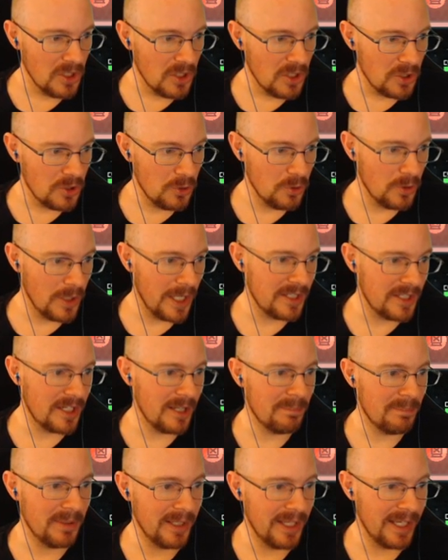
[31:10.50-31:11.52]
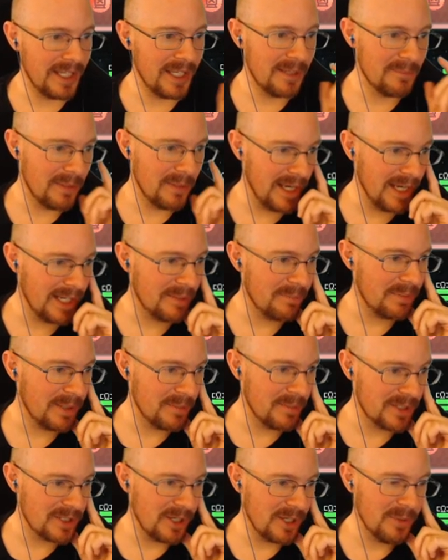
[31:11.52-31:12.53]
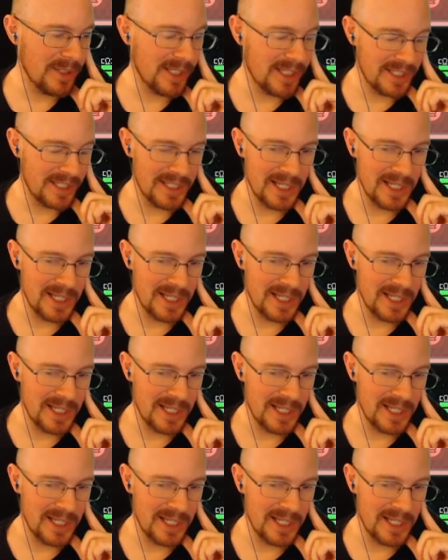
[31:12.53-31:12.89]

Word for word: You ended up playing it and buying it pretty much all weekend.